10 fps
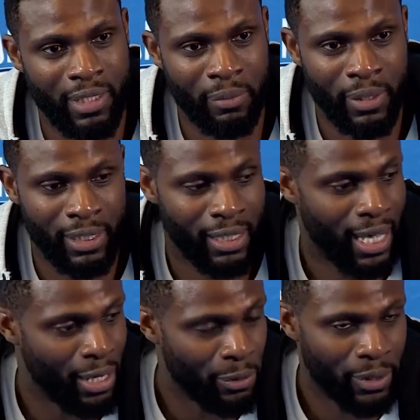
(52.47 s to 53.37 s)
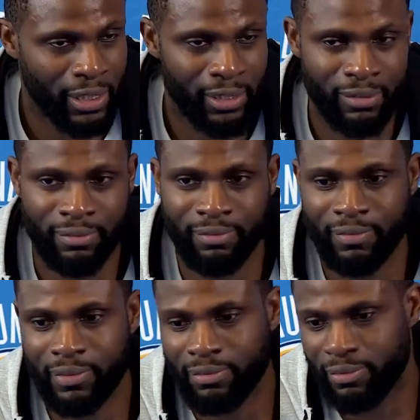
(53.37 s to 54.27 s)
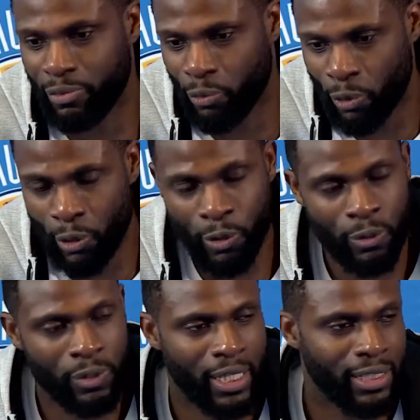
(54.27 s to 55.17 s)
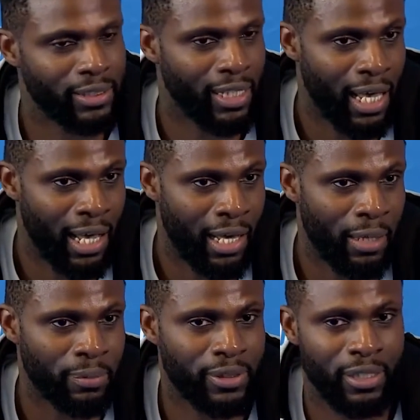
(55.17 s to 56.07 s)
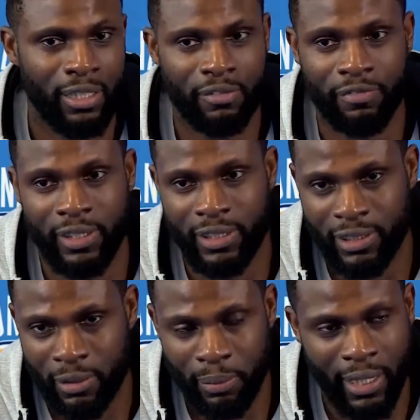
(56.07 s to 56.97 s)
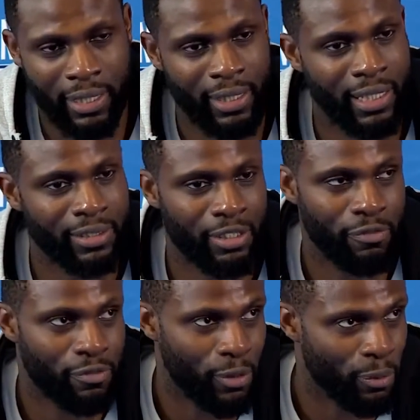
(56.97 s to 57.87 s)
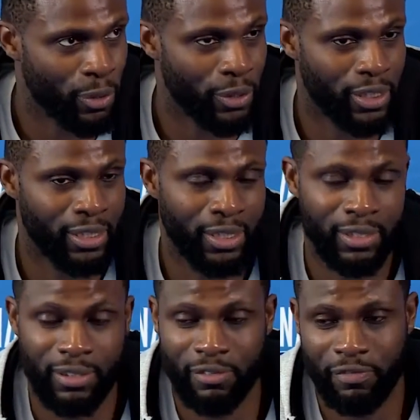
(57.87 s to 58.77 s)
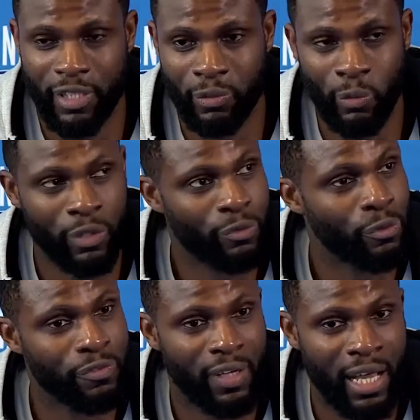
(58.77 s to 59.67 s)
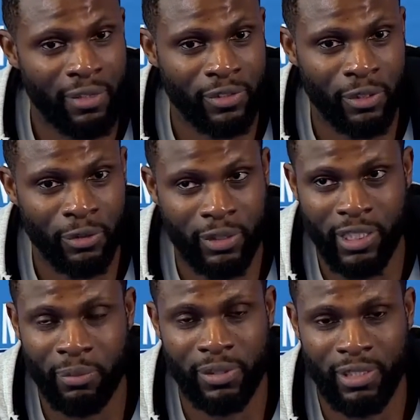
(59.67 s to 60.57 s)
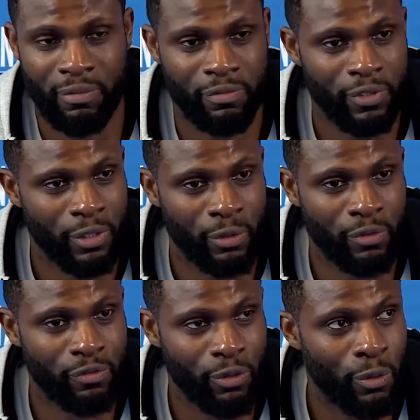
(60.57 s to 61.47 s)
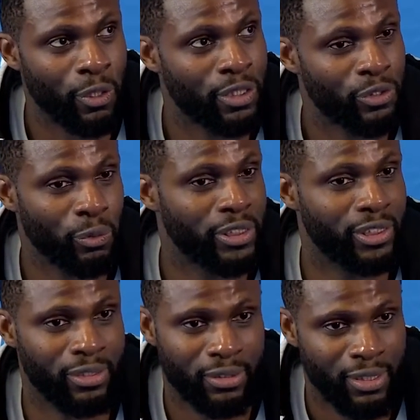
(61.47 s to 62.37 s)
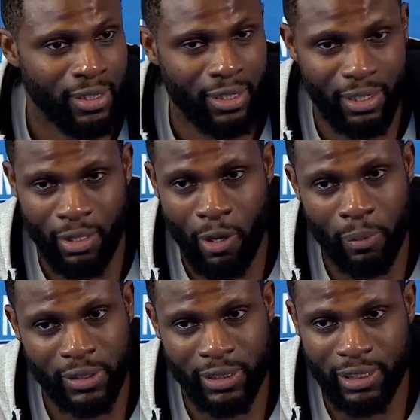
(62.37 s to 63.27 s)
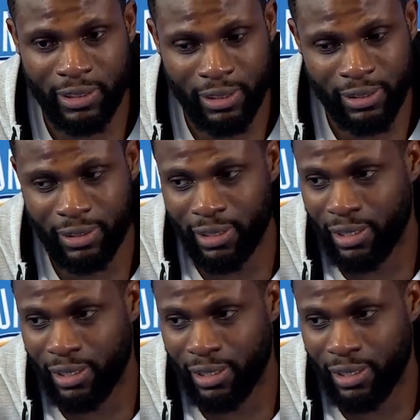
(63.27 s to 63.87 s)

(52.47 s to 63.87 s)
I mean, a guy who can roll, catch lobs, finish in the paint, has good footwork, defend 1 through 5 so you can keep a 7-footer on the floor, switching at all positions.